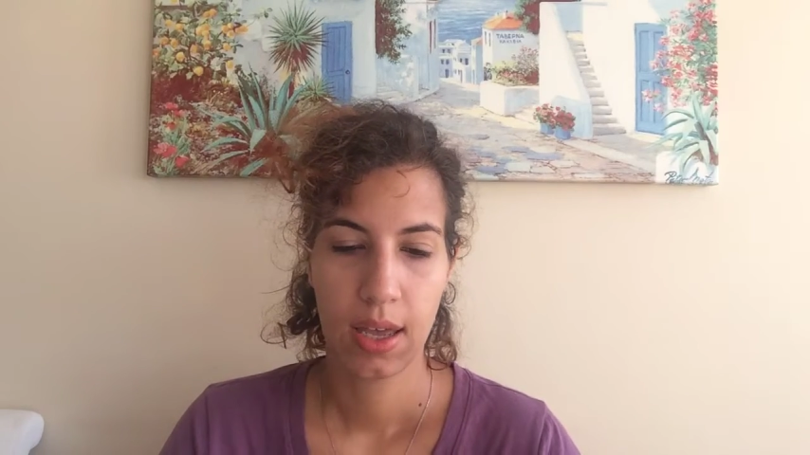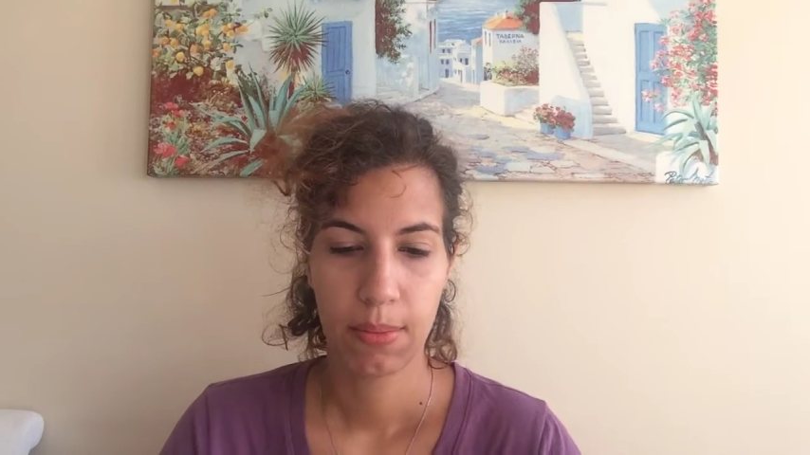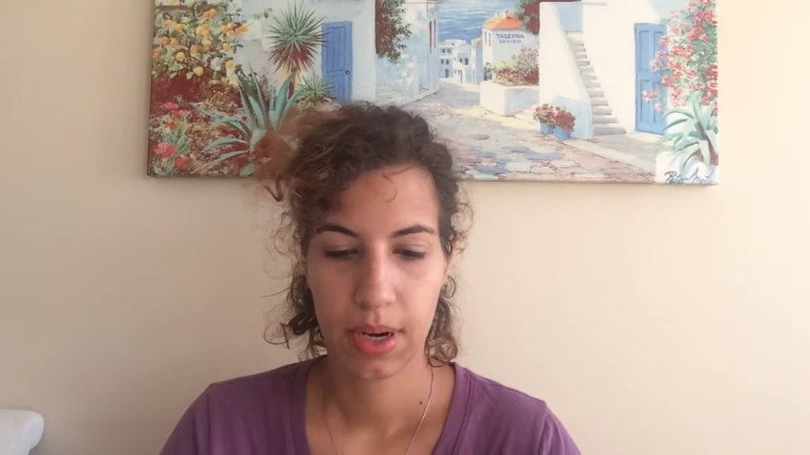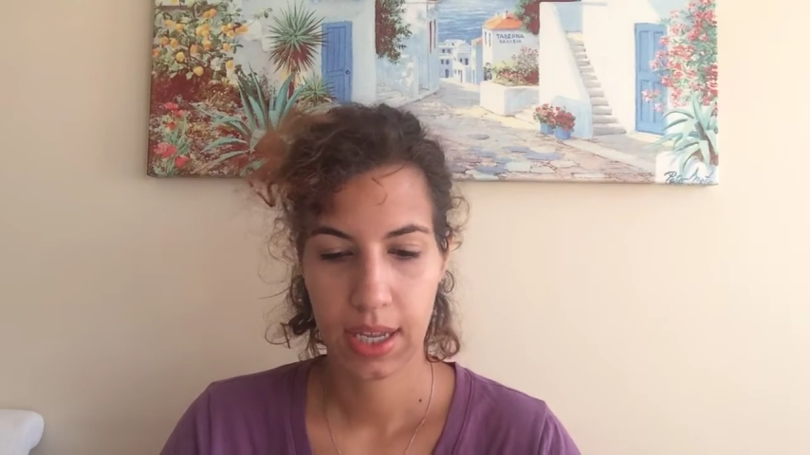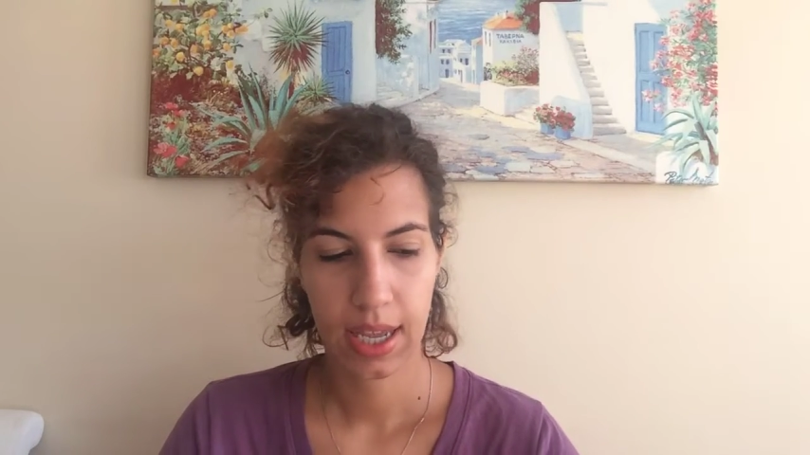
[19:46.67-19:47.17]

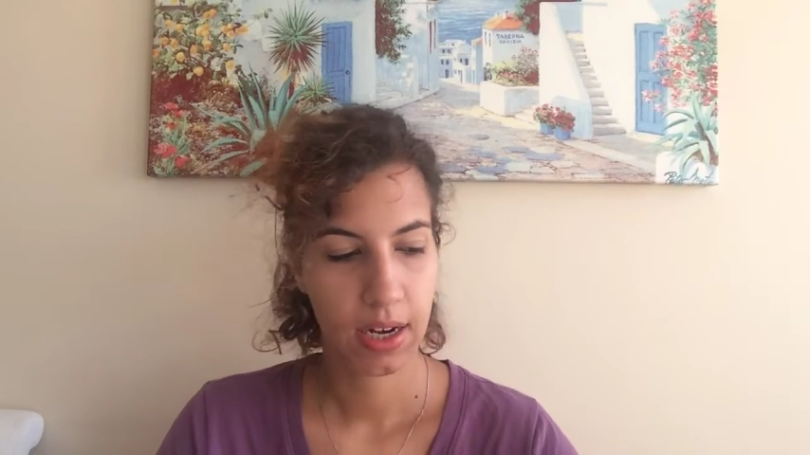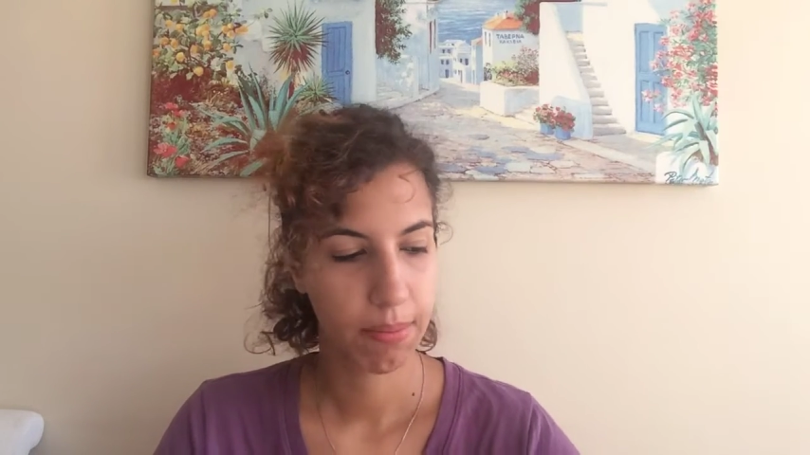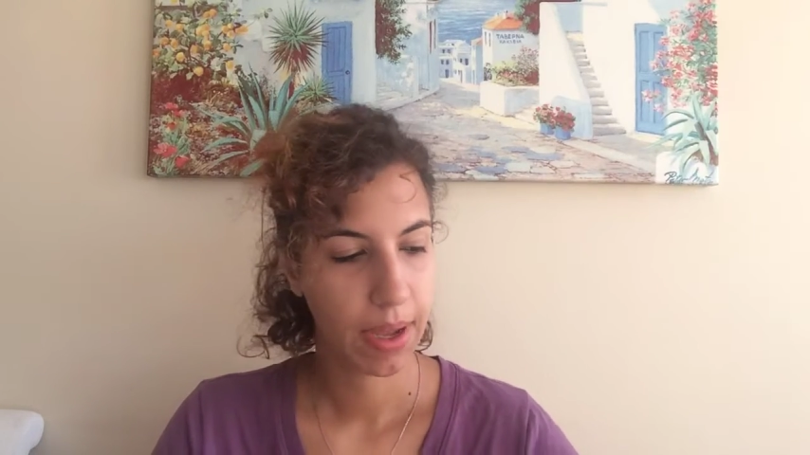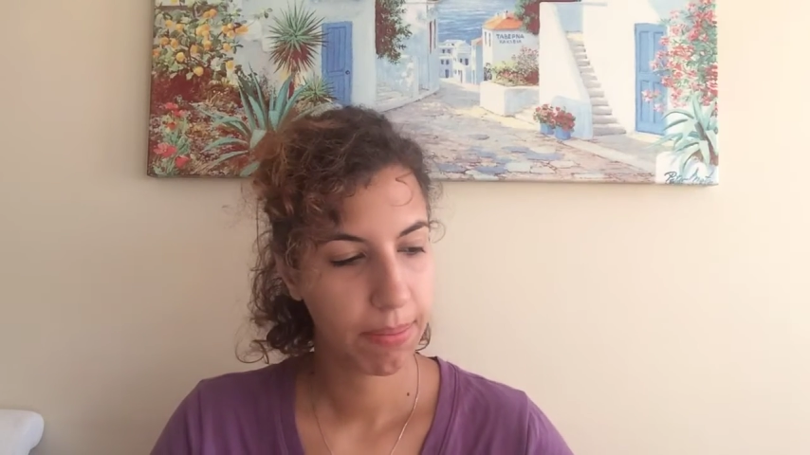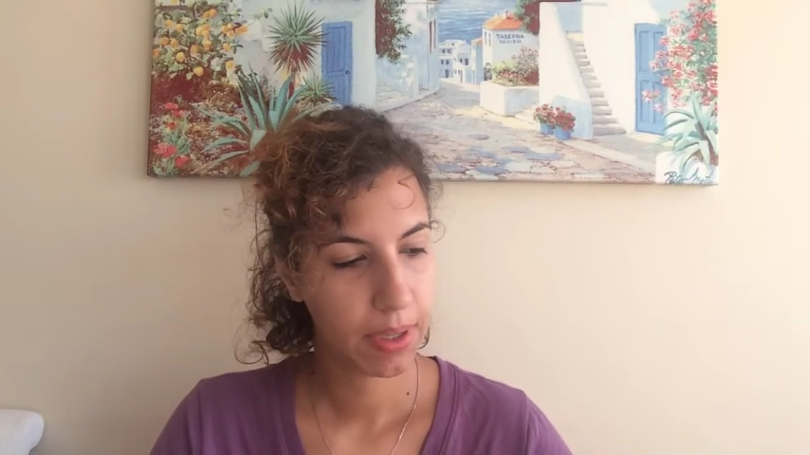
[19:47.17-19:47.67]
But again, it
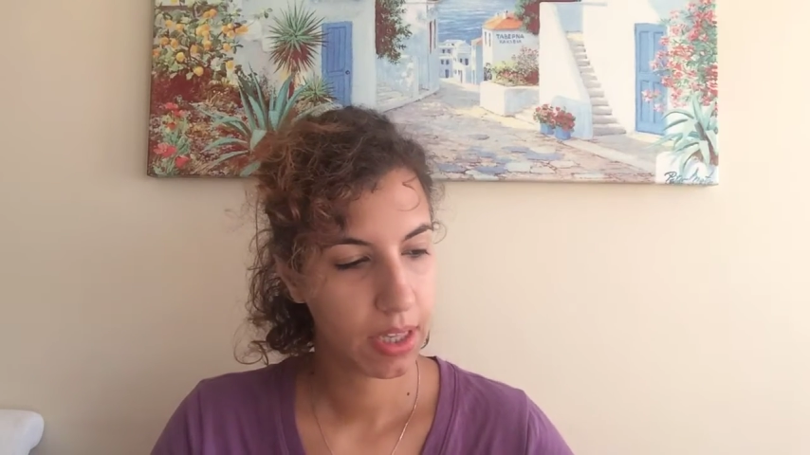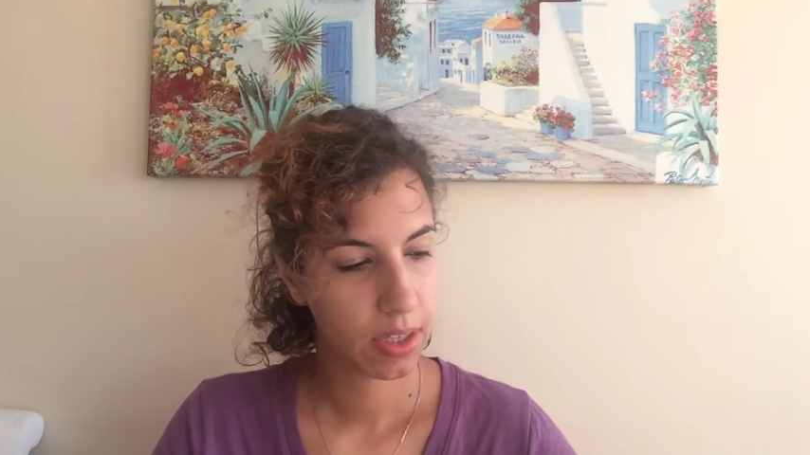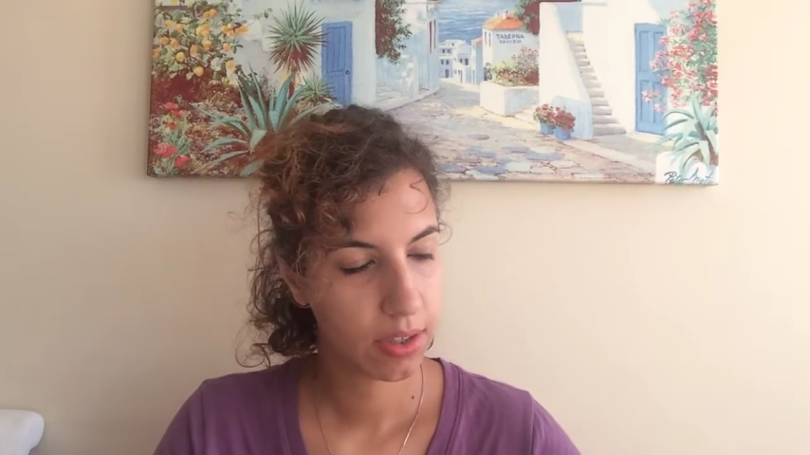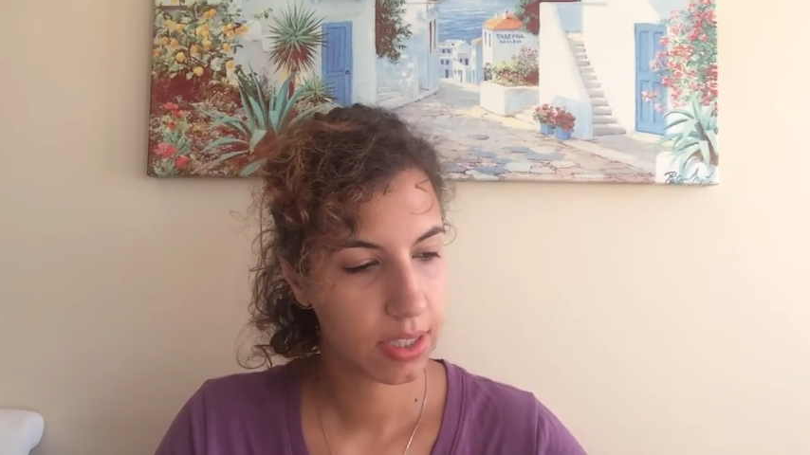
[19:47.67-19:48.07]
might be a little